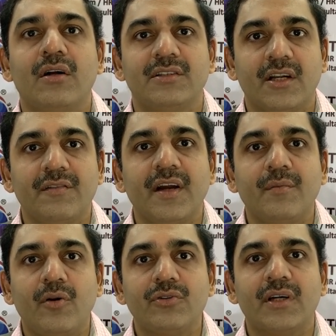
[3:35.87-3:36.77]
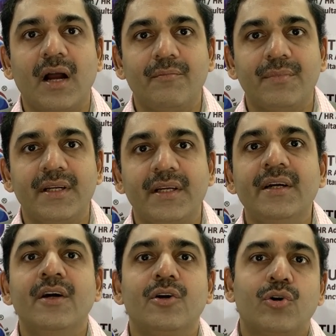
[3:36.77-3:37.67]
survey about the company,
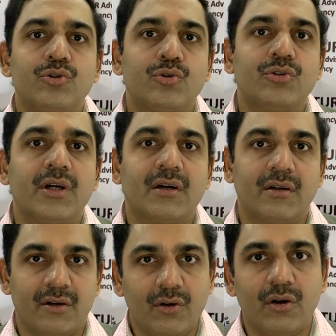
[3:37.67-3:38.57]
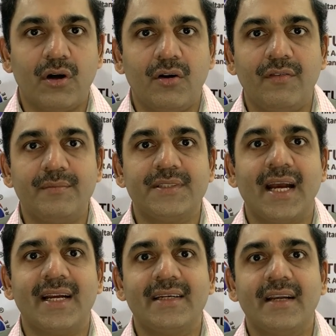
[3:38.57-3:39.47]
go through the
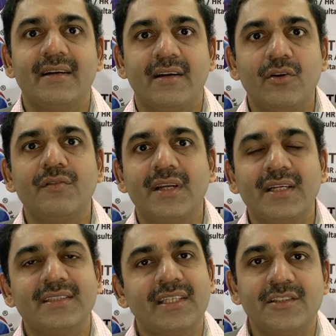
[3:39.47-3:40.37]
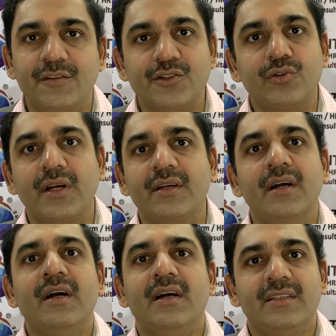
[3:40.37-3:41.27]
website, and various things which you can
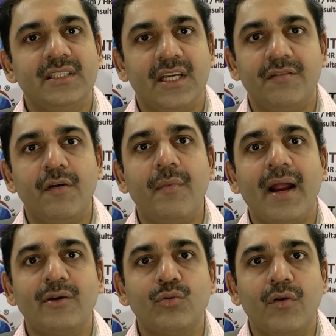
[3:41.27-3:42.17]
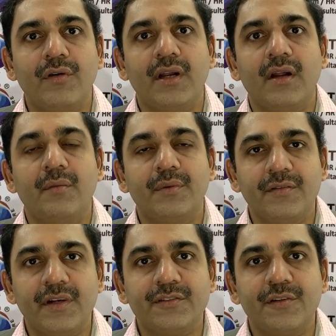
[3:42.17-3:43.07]
just refer back to our
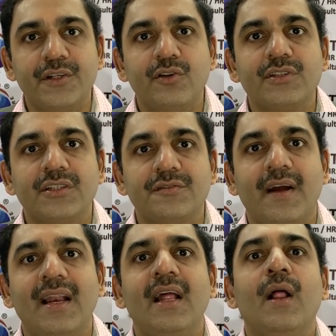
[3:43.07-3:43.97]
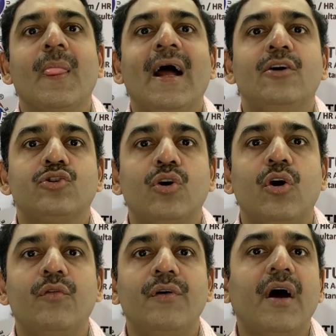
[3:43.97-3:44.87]
previous videos as well.
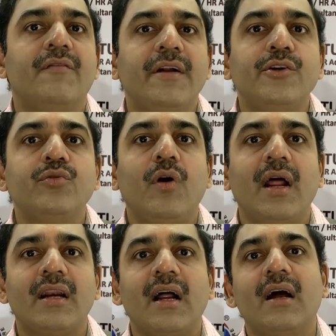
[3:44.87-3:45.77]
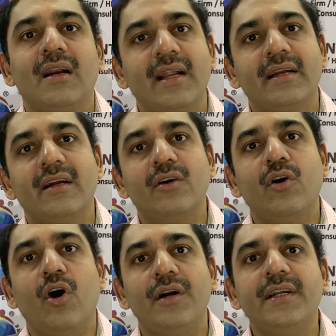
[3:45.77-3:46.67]
So when you are
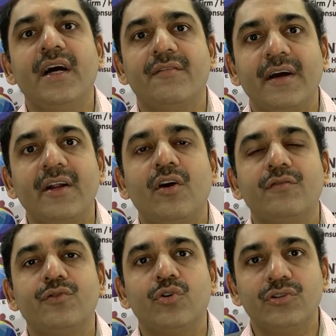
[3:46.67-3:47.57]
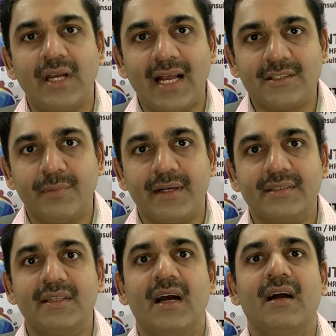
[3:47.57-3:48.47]
already aware of those
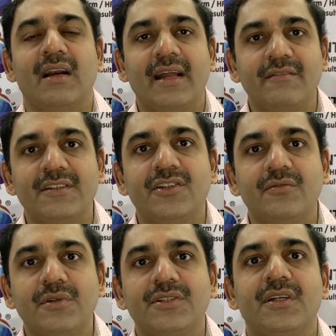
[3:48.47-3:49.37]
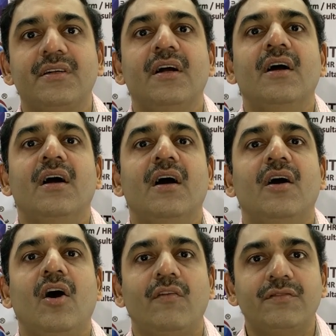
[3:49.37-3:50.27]
aspects like vision, mission
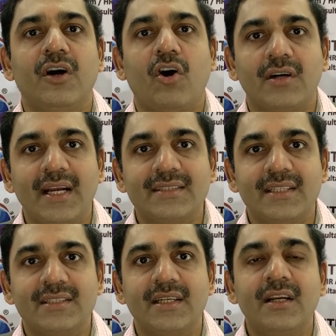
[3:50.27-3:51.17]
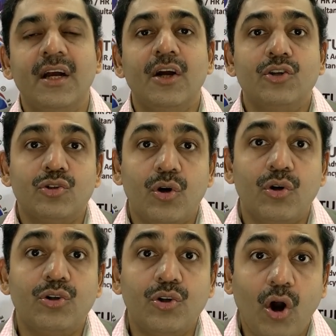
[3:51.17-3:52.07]
of the organization,
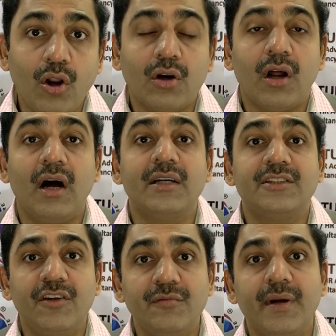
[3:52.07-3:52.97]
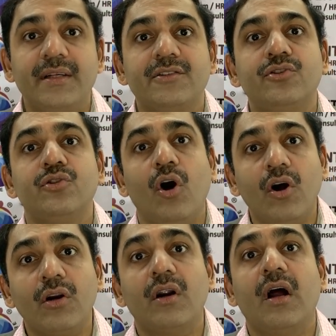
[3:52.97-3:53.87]
so your achievements,
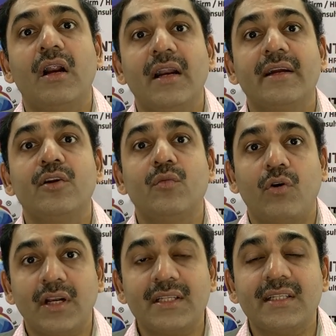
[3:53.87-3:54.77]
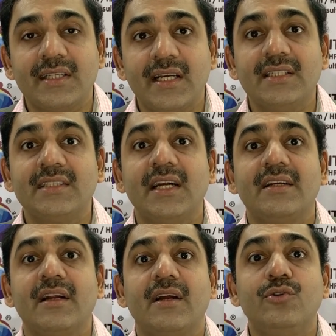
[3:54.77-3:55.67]
your what are the things
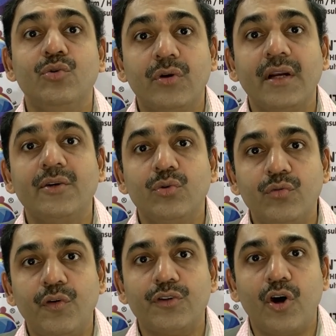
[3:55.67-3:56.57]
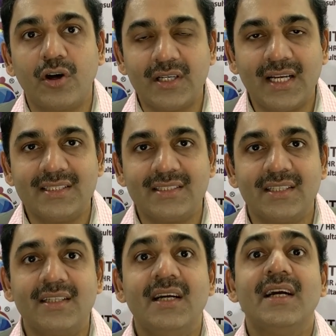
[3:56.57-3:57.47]
that you can do for the
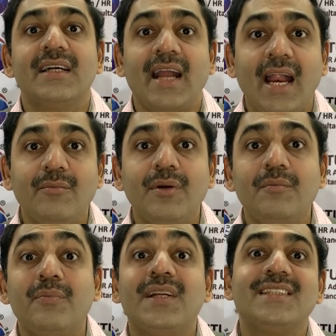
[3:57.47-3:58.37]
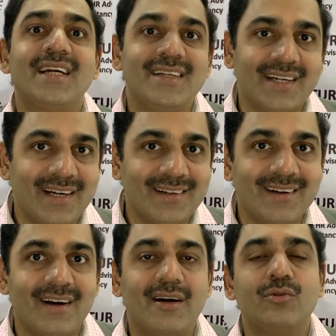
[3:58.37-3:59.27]
organization can be presented
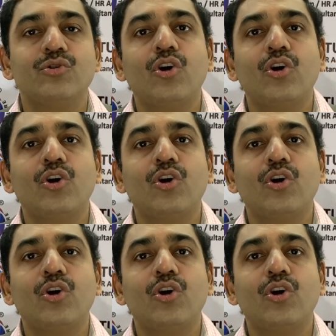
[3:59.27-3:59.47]
to